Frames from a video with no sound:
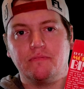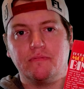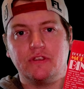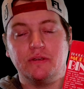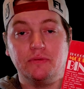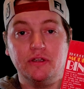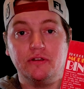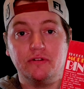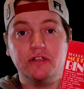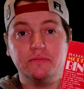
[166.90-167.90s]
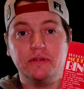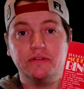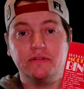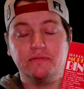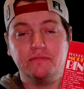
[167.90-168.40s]
some good
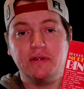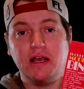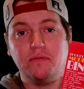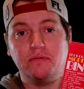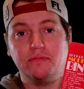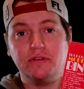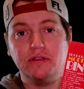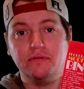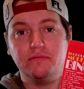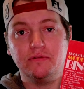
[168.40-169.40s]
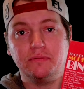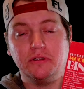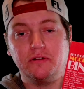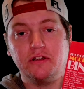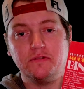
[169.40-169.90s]
Christmas albums, too. Some
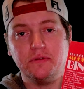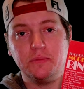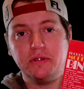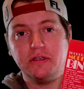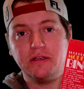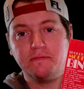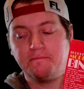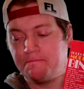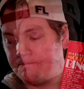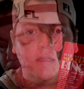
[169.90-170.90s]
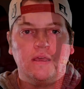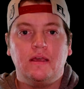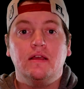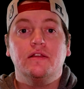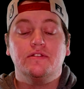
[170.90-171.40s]
good Christmas music.
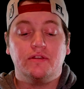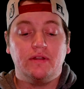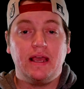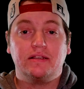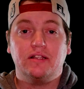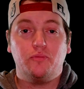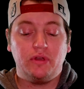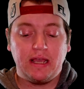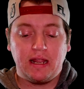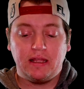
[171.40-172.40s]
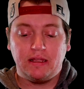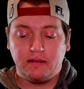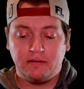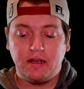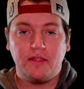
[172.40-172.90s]
So next up, we got
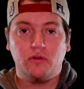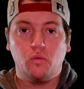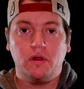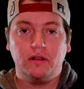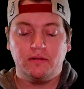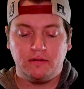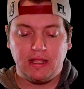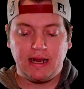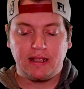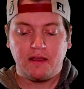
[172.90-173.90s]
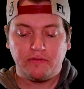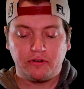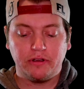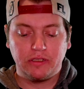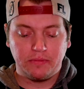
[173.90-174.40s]
another one that I got for
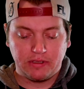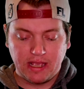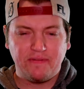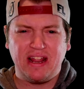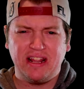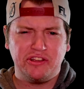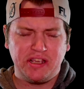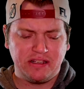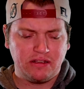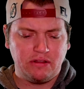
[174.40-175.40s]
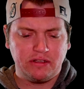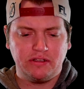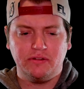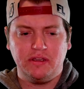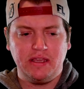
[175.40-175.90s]
Christmas. Haven't had a chance to listen
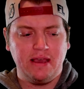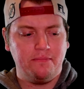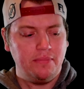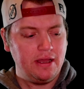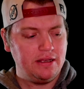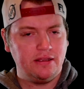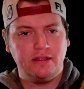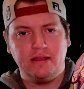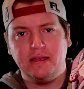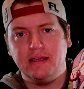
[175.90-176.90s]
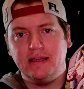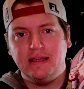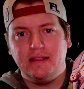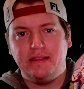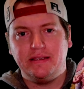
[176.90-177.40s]
to it yet, but
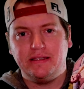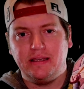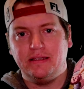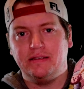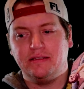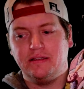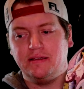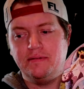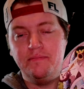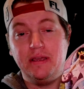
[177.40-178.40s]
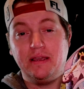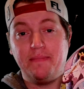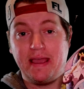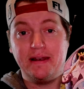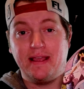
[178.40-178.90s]
this is the big
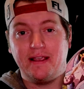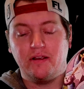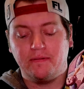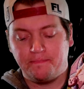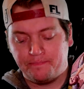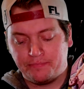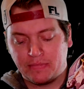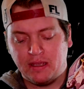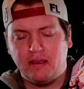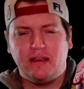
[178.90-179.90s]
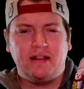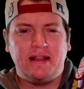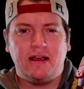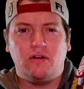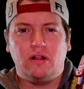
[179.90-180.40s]
band era.
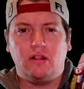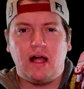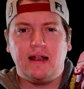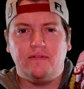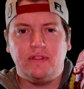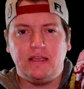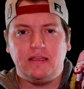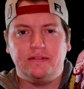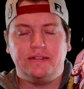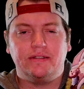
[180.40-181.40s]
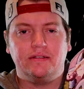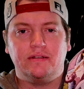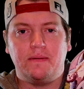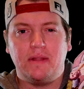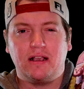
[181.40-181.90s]
Now, a lot of these
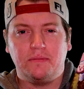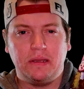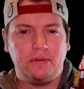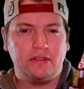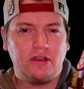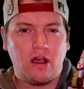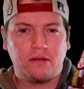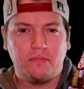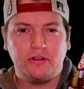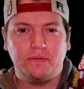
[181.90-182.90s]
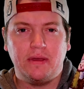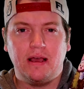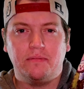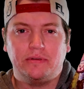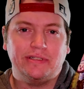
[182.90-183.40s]
I'm not going to be able to talk much
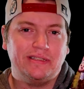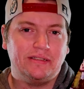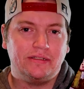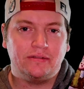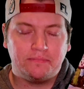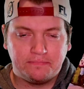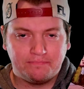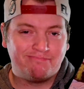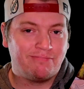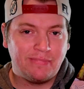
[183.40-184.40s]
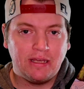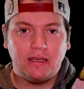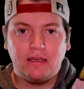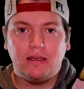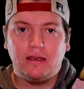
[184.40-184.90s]
about because,
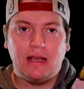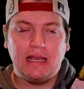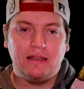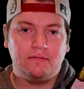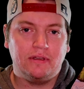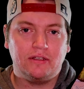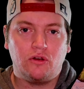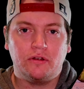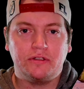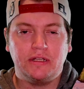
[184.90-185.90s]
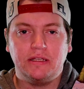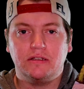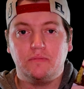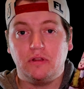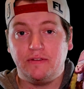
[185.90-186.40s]
as hard as it is
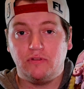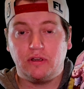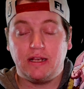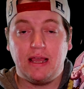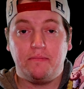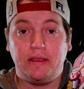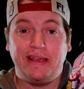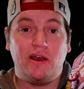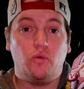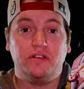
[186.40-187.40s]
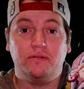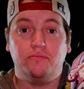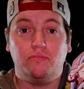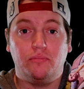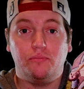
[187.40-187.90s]
to believe looking at me, I
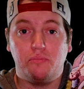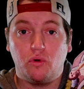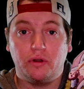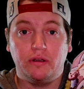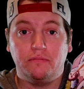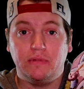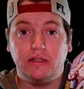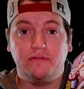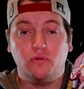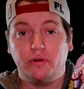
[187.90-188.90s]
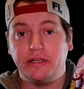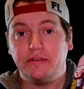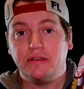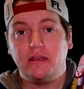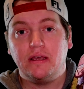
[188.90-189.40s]
wasn't born in the 40s.